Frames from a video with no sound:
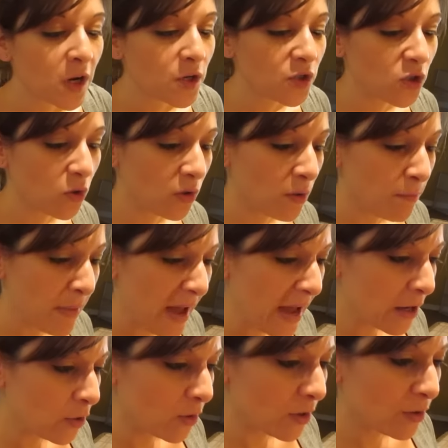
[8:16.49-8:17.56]
So the
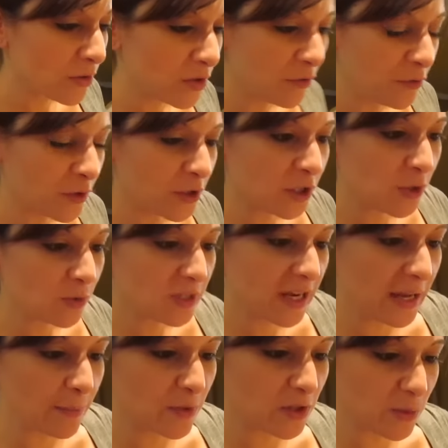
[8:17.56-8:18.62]
macros for two
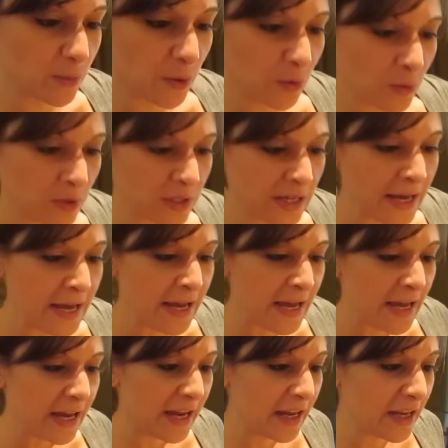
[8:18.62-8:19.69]
tablespoons
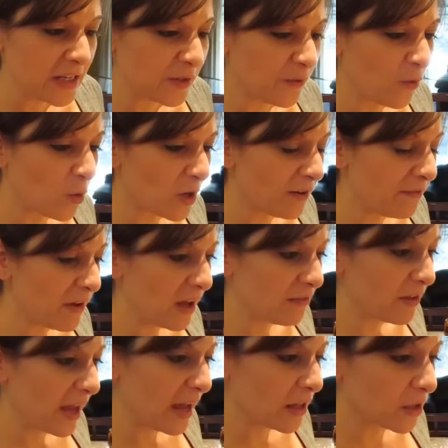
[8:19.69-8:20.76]
is
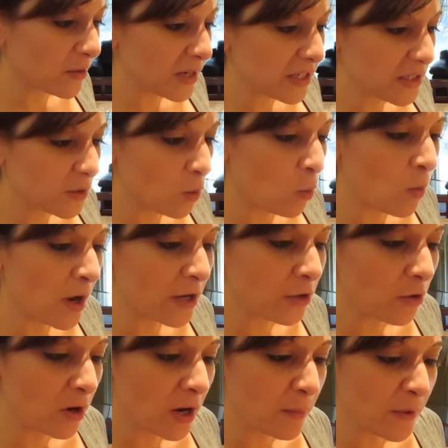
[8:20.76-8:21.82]
45 calories,
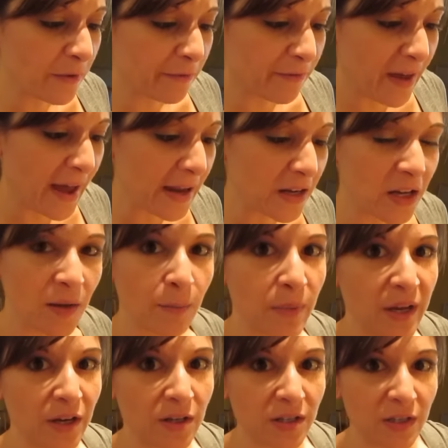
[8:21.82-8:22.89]
one gram of fat
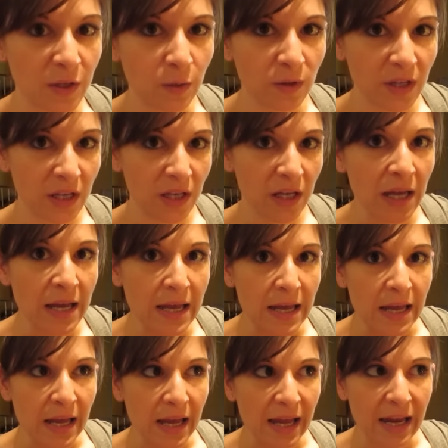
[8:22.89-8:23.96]
compared to the
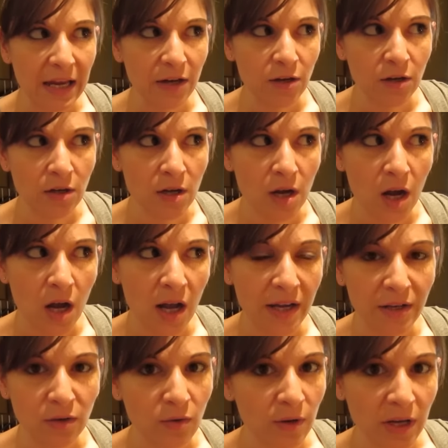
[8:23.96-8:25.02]
eight or
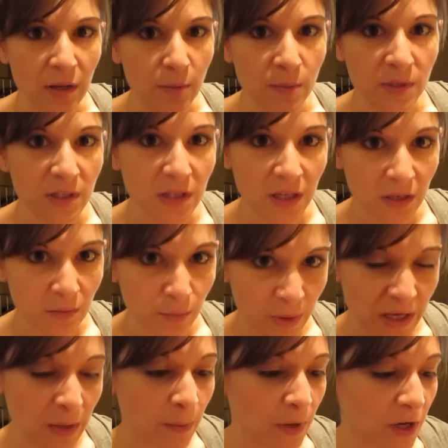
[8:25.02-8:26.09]
nine grams in
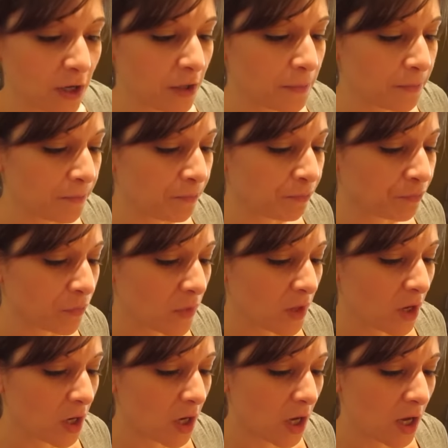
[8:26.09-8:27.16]
peanut butter
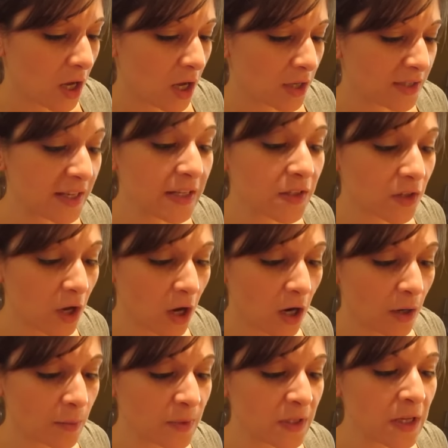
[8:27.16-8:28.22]
uh, six
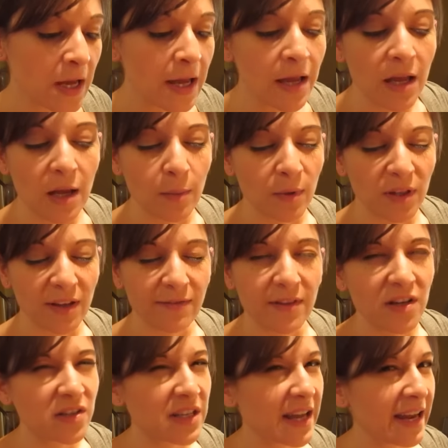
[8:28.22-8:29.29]
carbs. I believe
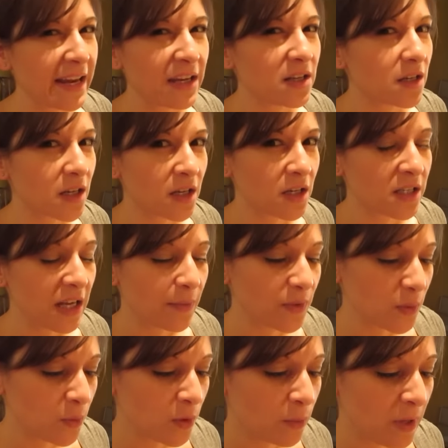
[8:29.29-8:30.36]
there's eight in a
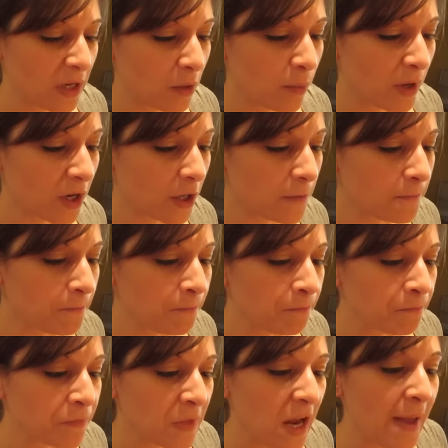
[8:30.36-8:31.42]
tablespoon of peanut butter.
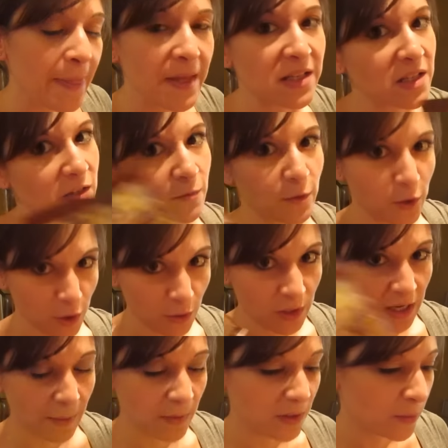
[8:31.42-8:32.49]
And this is for two
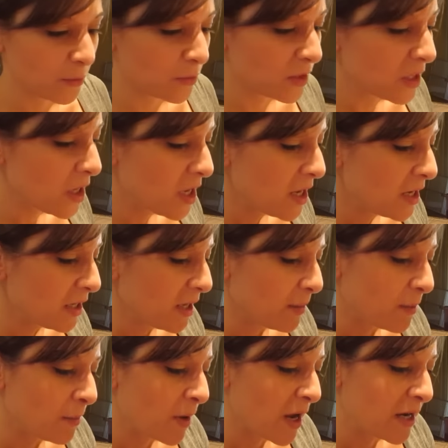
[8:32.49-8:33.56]
tablespoons,
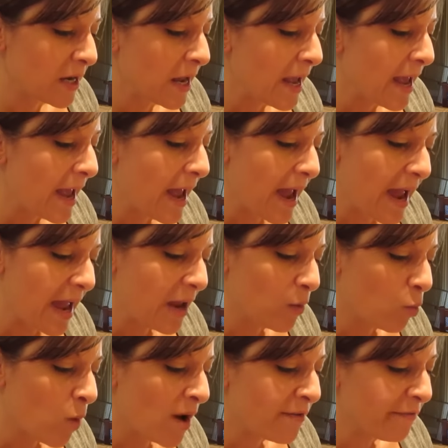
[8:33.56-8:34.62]
keep in mind.
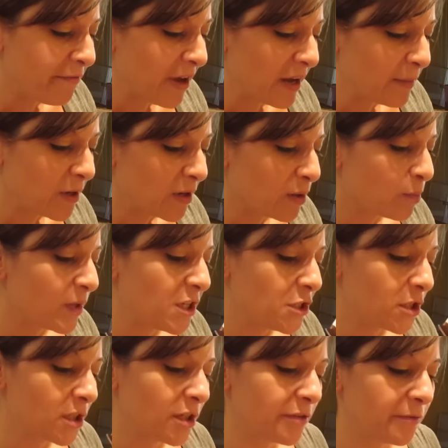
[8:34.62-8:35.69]
And one fiber, three
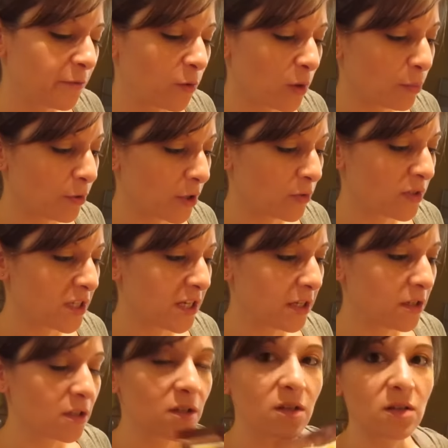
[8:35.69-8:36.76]
sugar, four
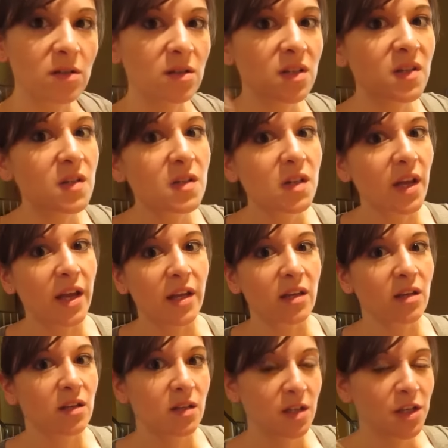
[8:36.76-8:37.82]
protein. So this is like
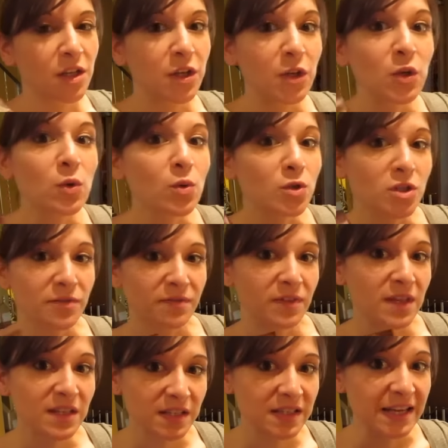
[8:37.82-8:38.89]
huge. If
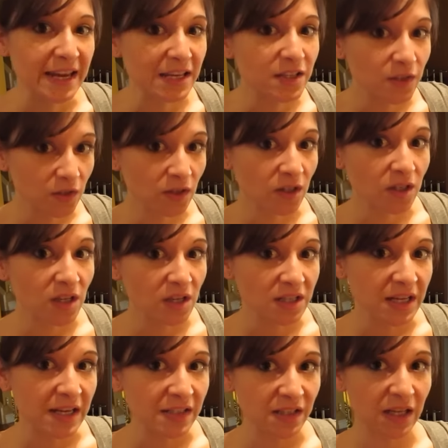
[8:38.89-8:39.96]
this tastes good and
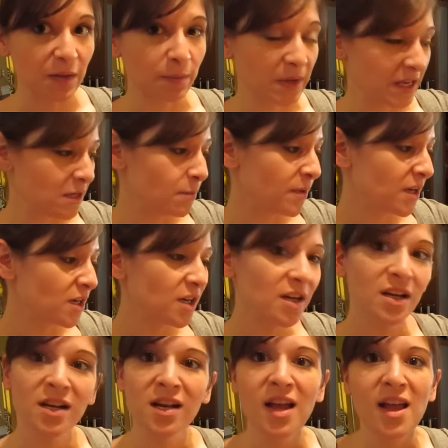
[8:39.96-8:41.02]
tastes like peanut
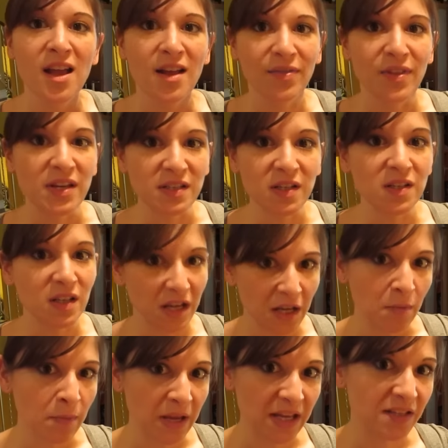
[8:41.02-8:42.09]
butter, this is like
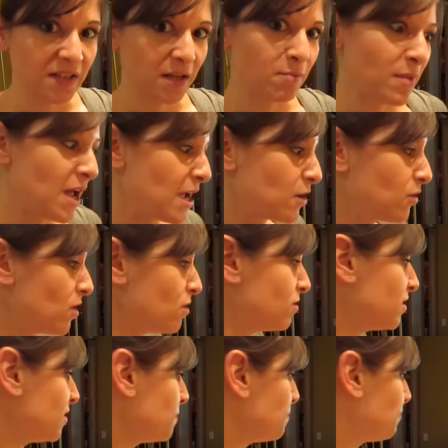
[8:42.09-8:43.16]
amazing macros.